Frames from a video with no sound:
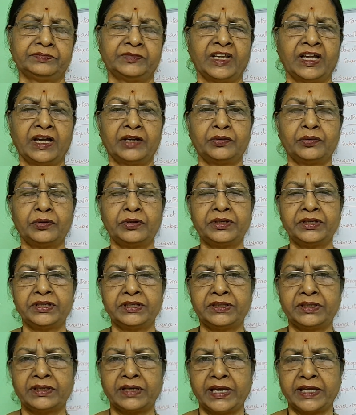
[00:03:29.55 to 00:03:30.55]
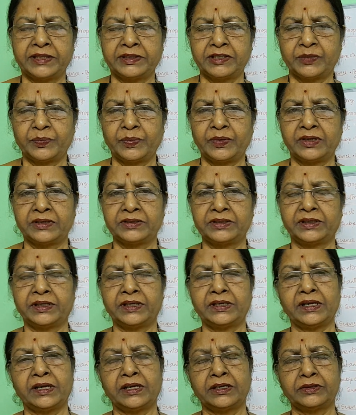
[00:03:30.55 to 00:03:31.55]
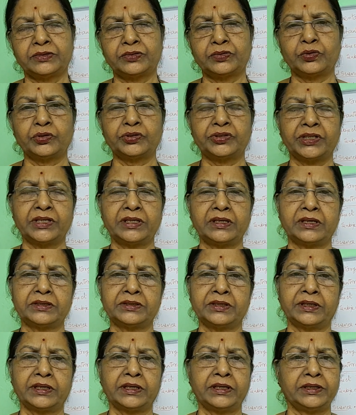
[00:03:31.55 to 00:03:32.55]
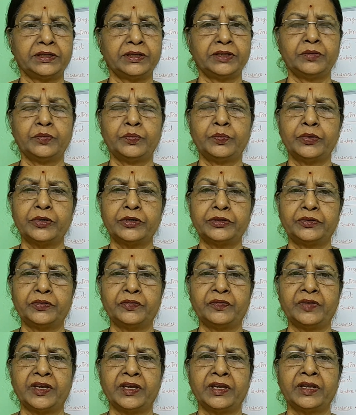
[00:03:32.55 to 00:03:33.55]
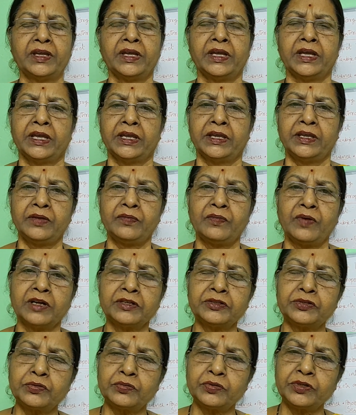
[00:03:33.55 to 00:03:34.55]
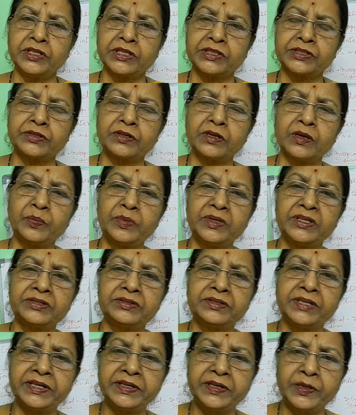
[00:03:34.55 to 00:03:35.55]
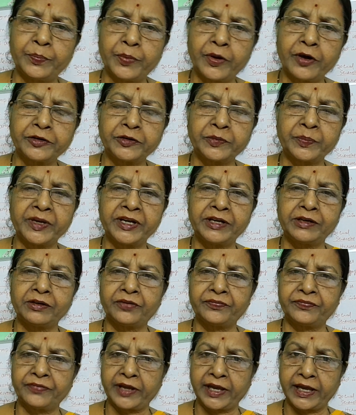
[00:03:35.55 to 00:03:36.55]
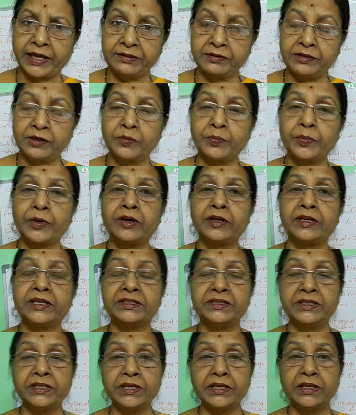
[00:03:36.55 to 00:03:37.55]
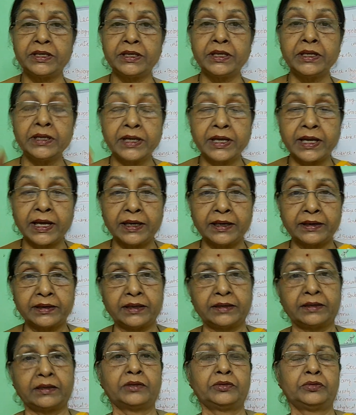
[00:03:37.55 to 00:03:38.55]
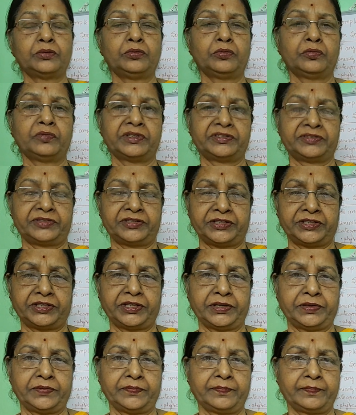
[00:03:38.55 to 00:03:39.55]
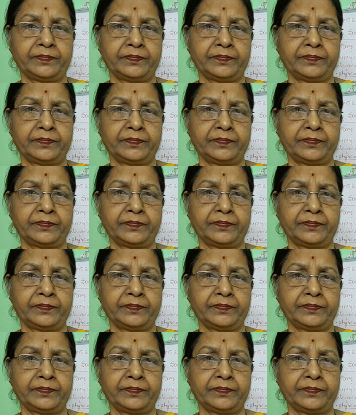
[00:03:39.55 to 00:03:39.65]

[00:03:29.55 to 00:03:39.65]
not only the anthropological and sociological, in both way. He wants to establish the department of anthropology in Calcutta University.